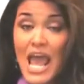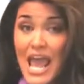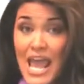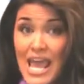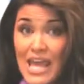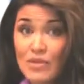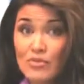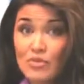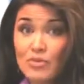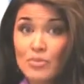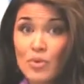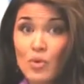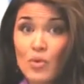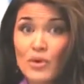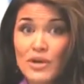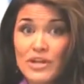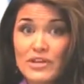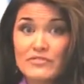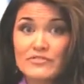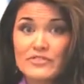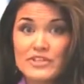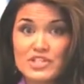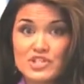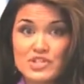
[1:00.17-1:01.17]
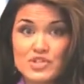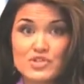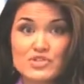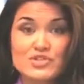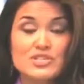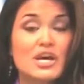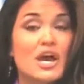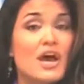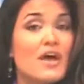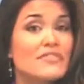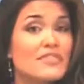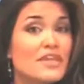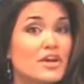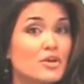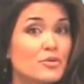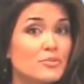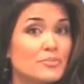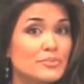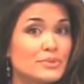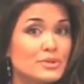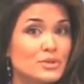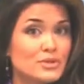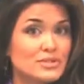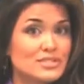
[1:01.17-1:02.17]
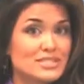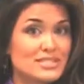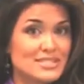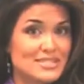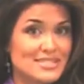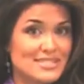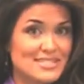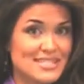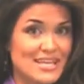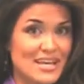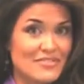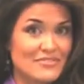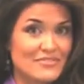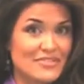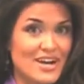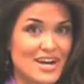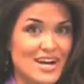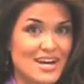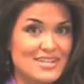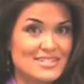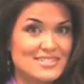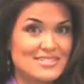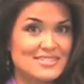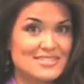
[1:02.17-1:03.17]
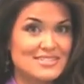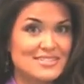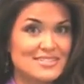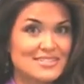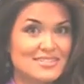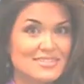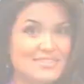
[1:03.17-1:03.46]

and reporting features that are built into SafeEyes.